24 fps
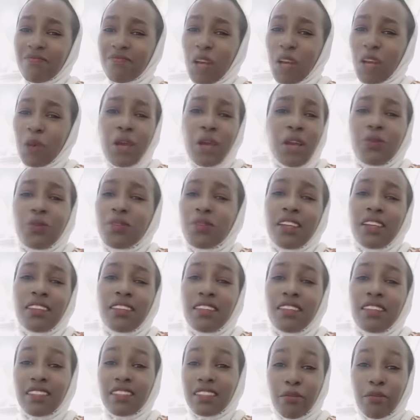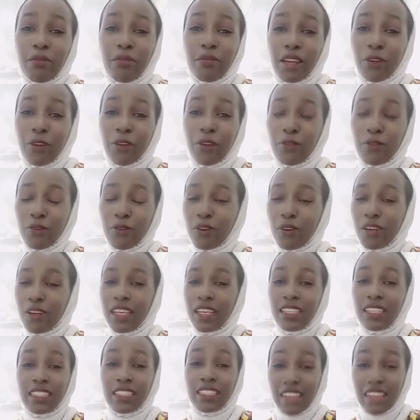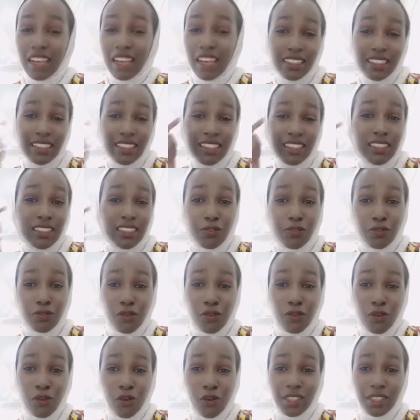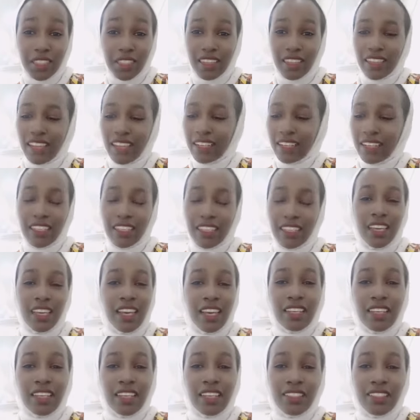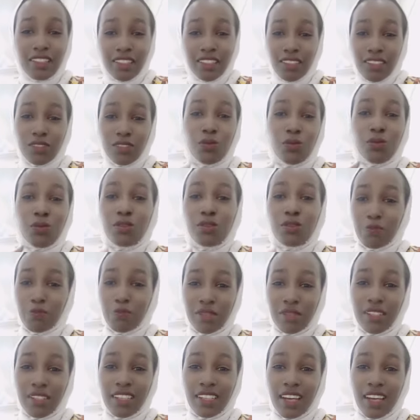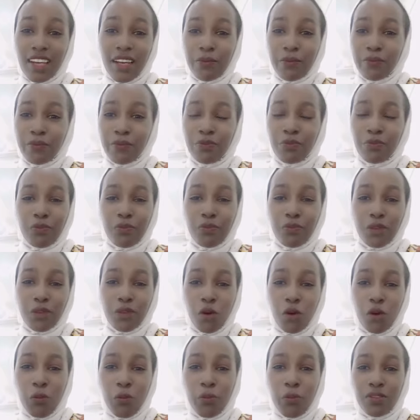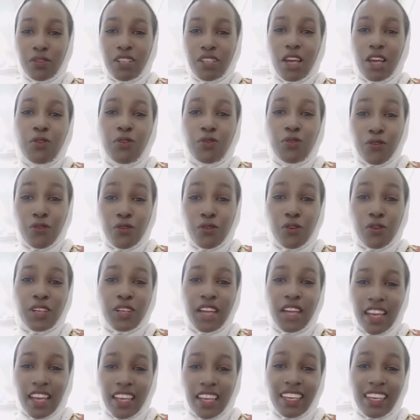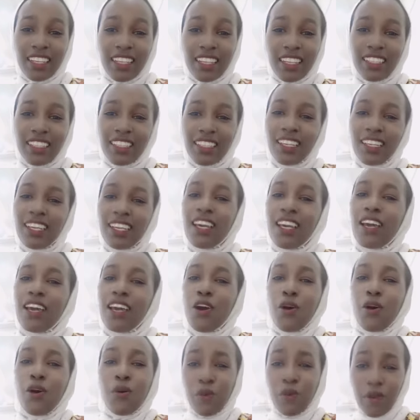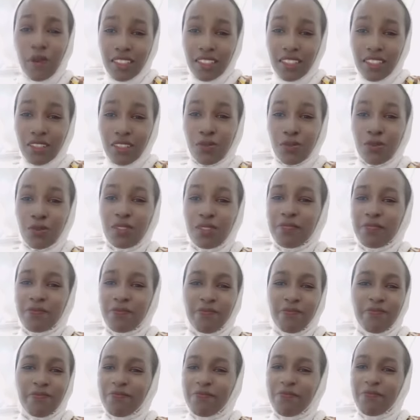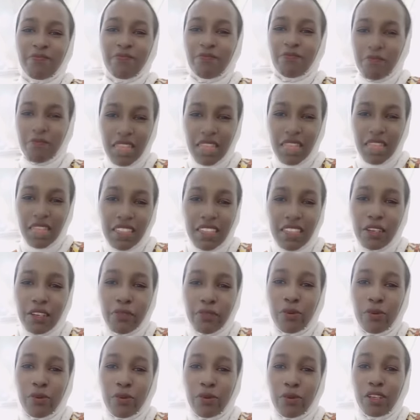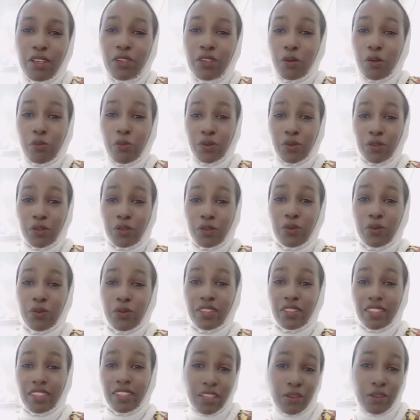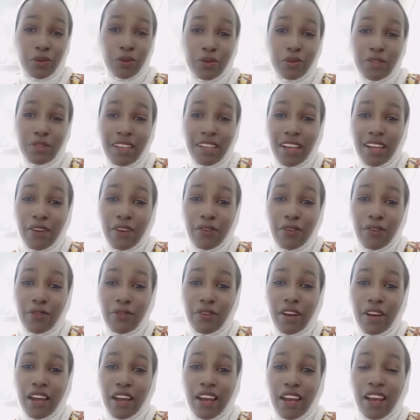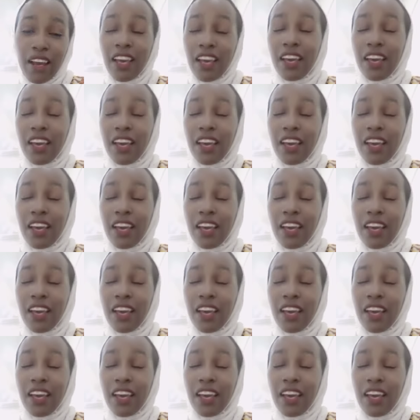we are not at the same level. She has just forgotten that it was Peter who put a roof on her head when she was miserable. Nobody could take good care of her.